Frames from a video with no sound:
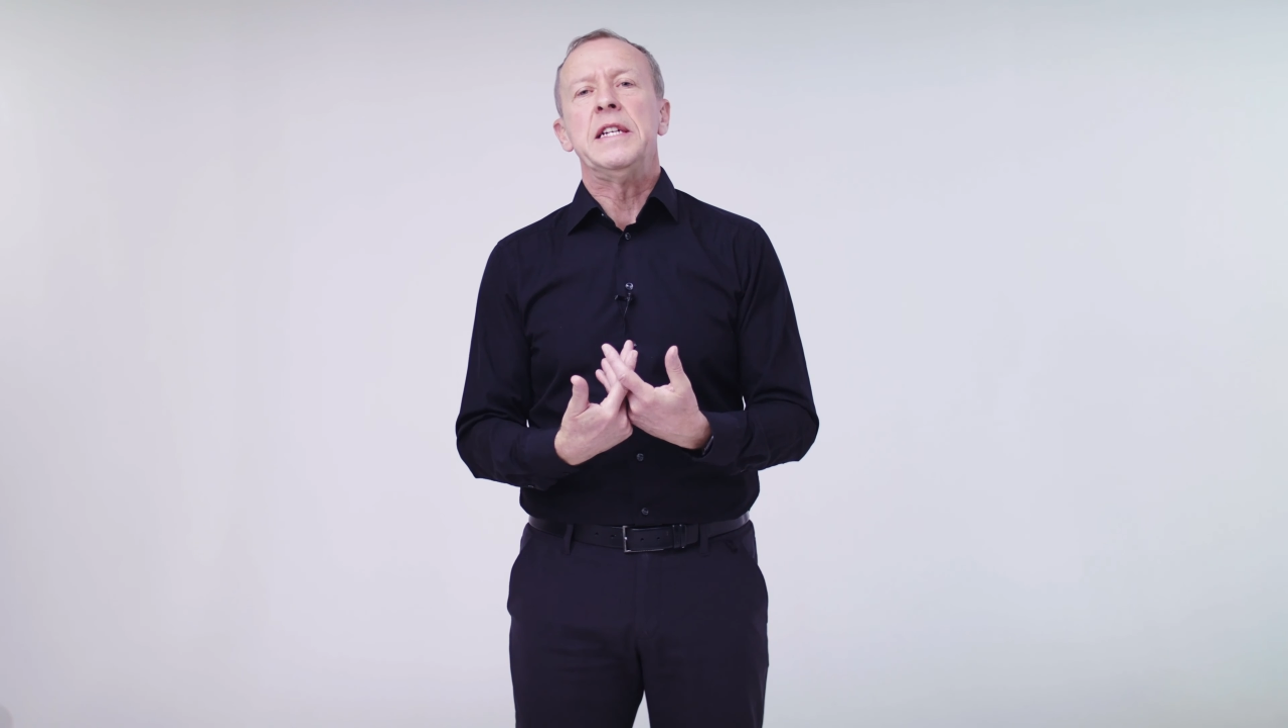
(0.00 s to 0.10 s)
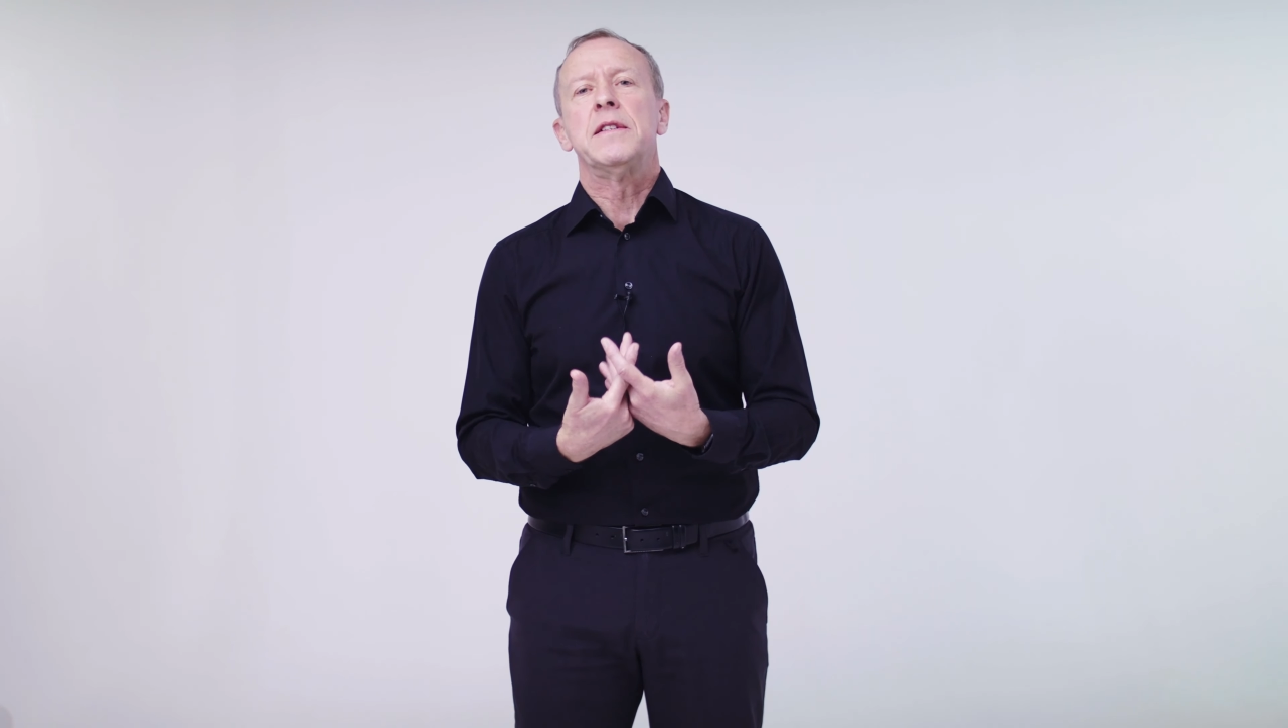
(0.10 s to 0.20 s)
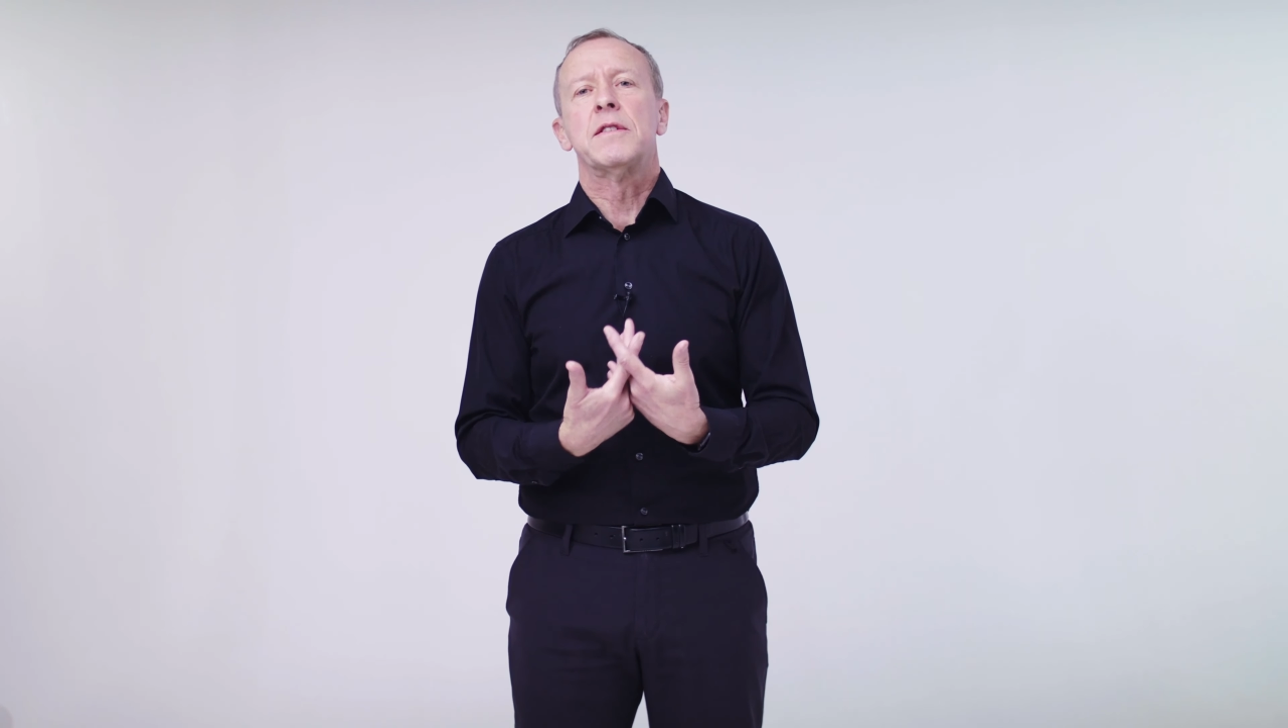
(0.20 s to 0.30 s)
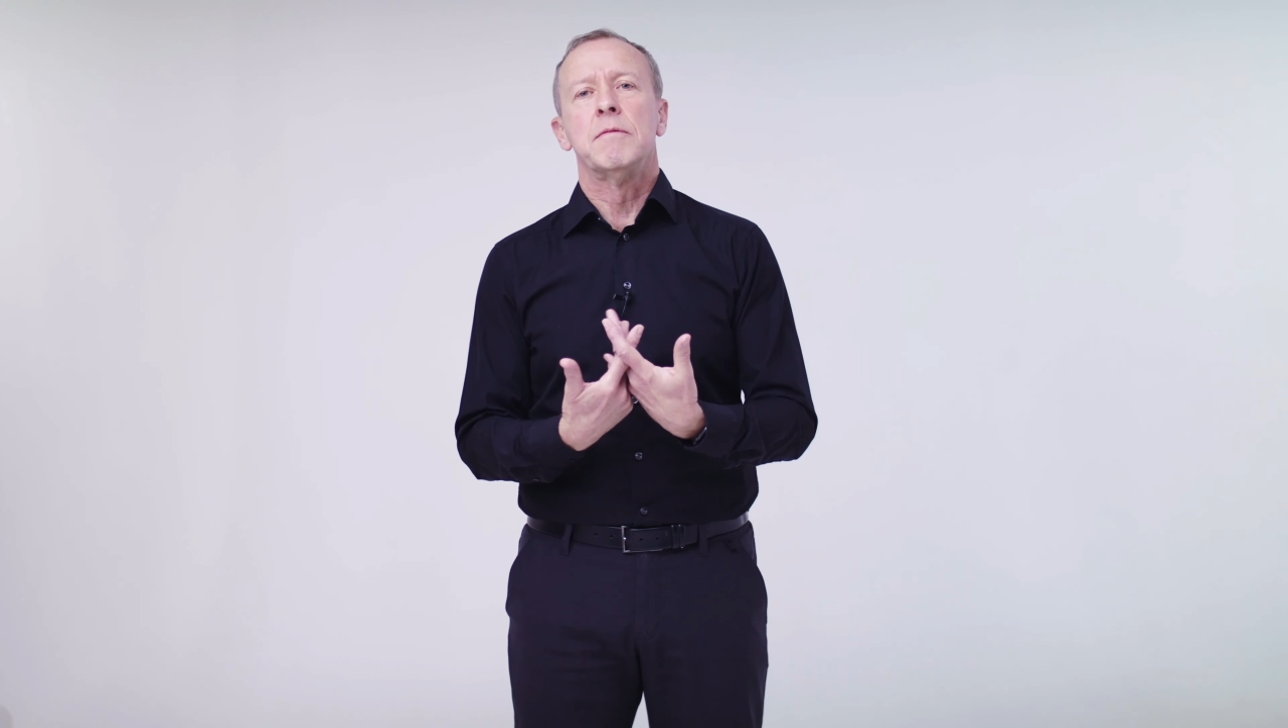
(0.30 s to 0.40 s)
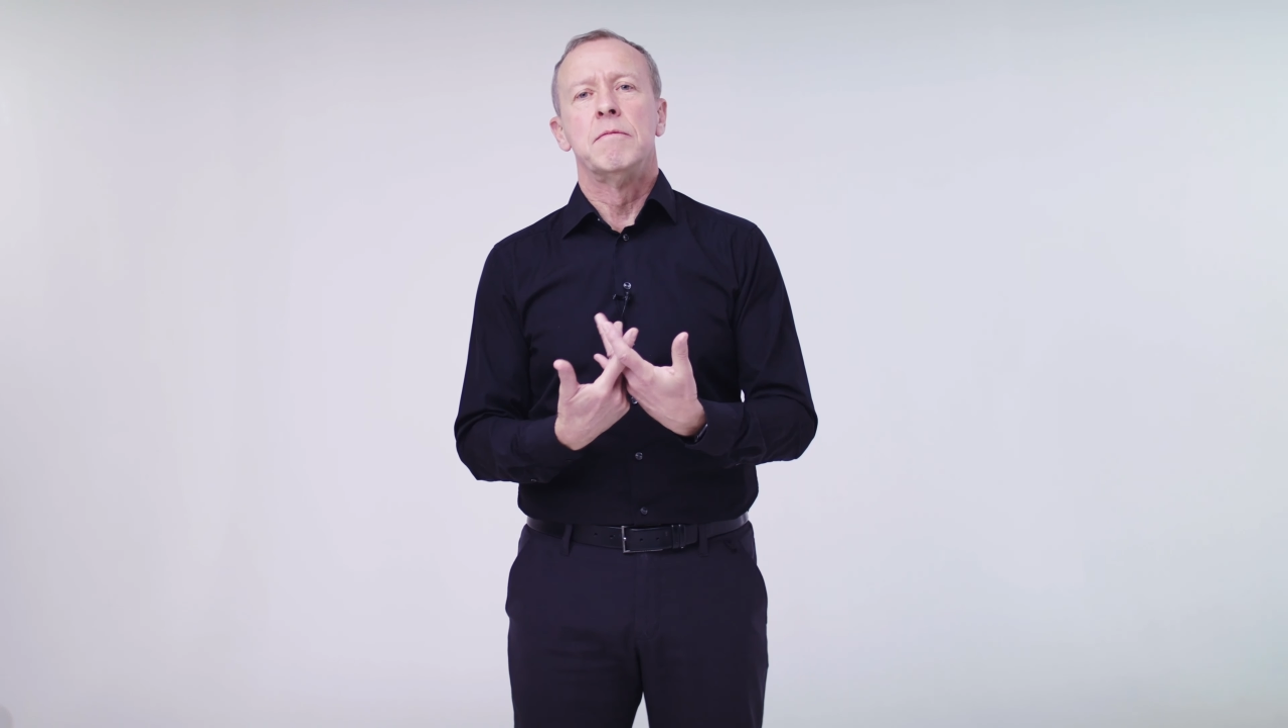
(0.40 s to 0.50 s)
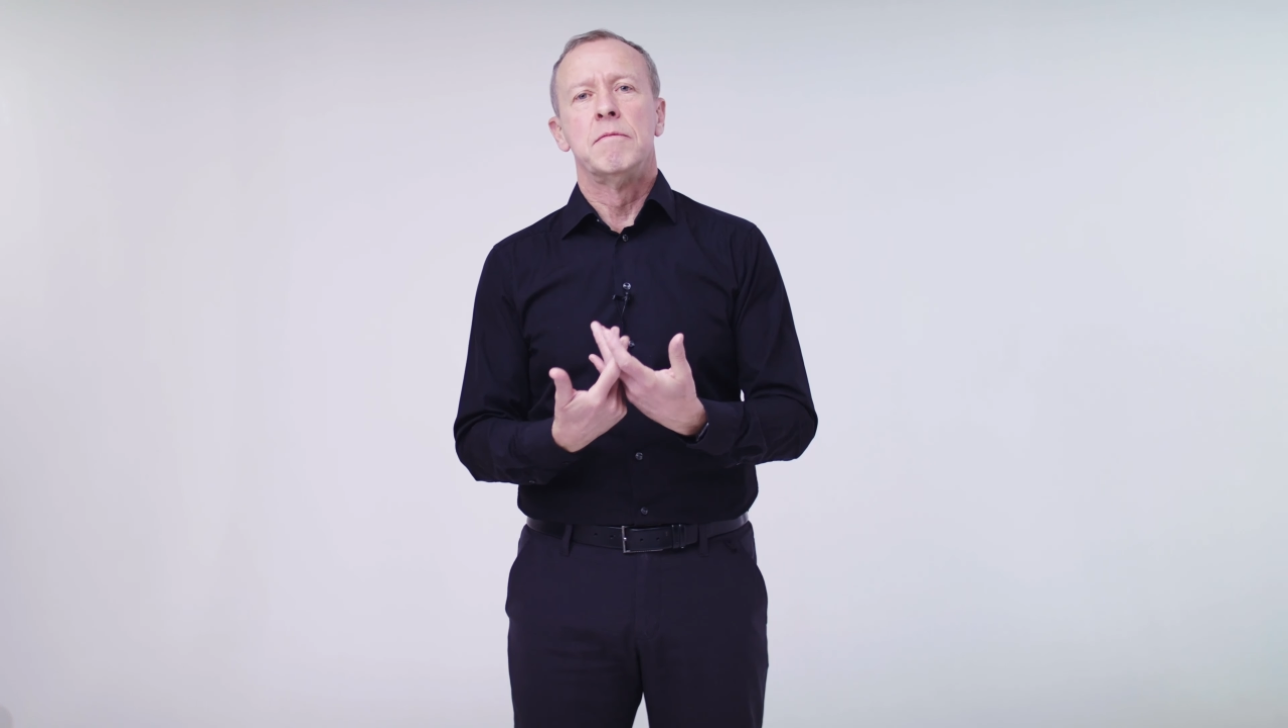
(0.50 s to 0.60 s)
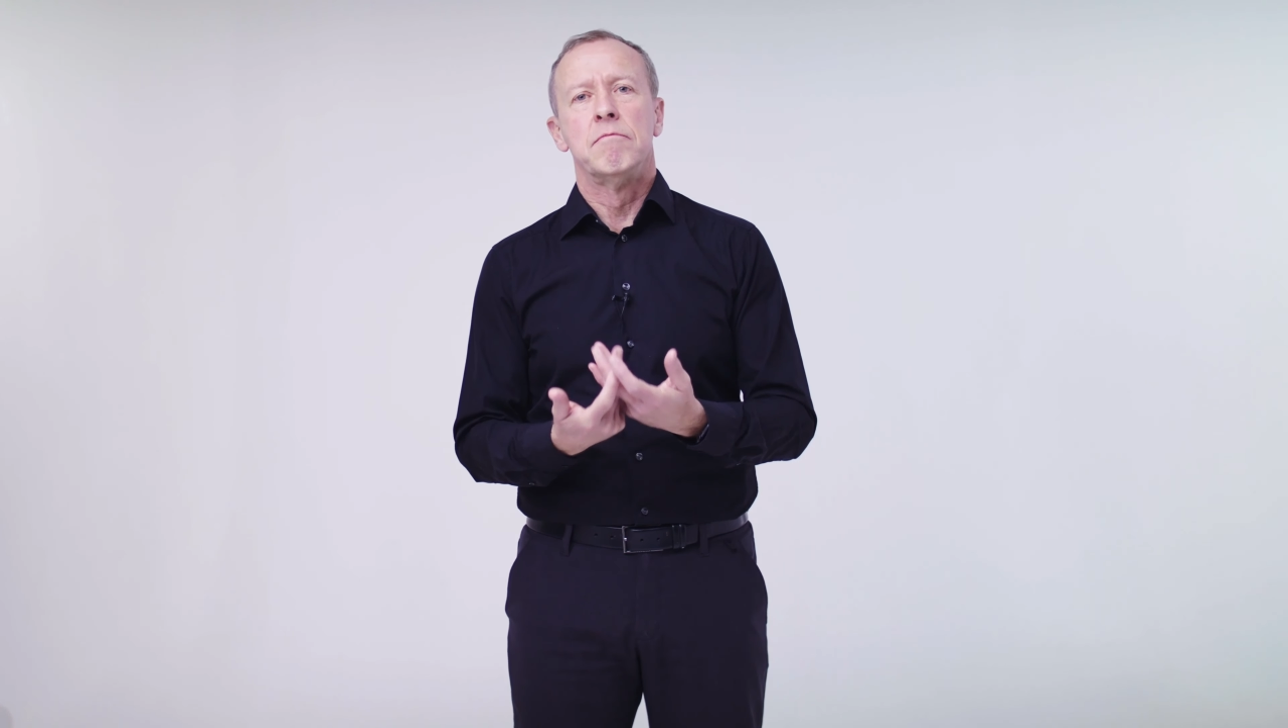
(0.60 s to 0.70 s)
needs.